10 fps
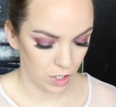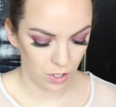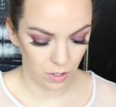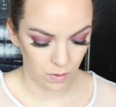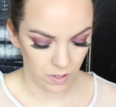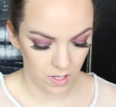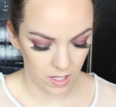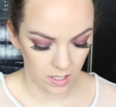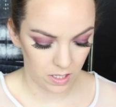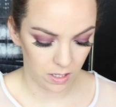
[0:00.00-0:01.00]
to use
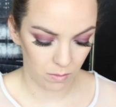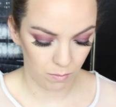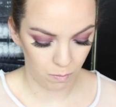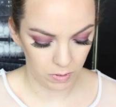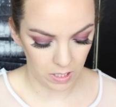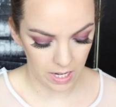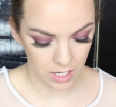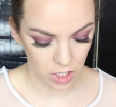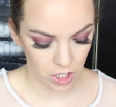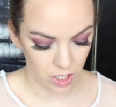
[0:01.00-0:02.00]
this
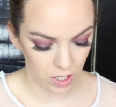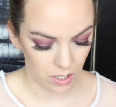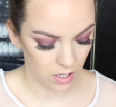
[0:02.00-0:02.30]
blush